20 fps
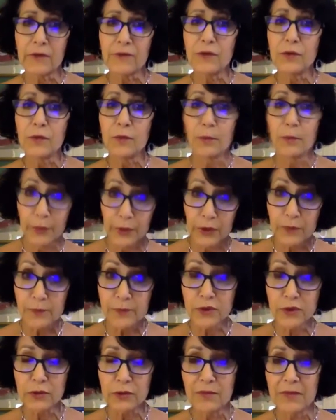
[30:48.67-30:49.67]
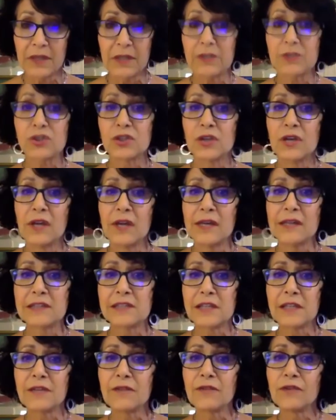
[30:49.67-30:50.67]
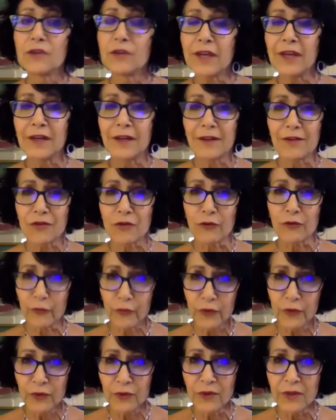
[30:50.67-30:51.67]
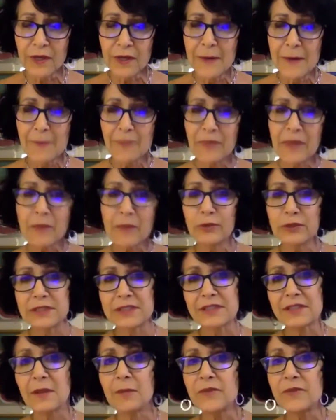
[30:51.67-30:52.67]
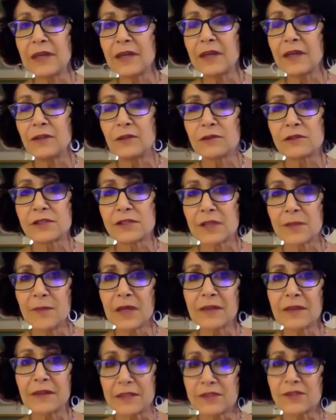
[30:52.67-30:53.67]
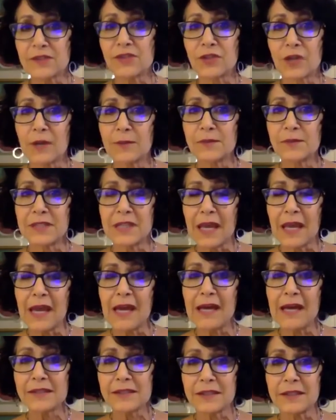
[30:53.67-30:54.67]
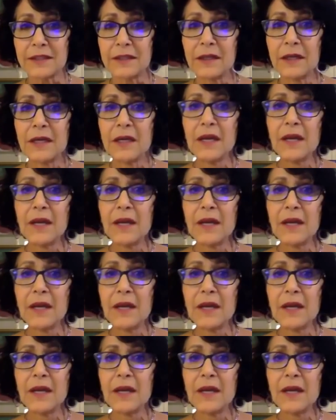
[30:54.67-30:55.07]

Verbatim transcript: If you burp too much, instead of looking at the food, they put something in your stomach that stops the acid.